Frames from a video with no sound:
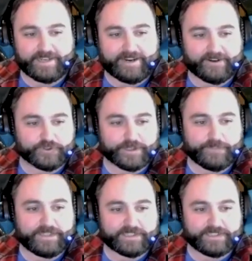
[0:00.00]
Air
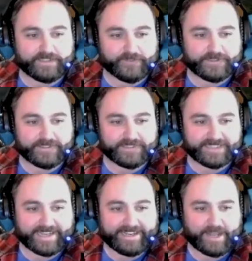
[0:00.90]
Dream Edition versus the
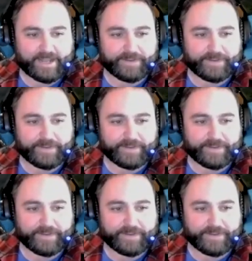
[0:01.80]
Taycan,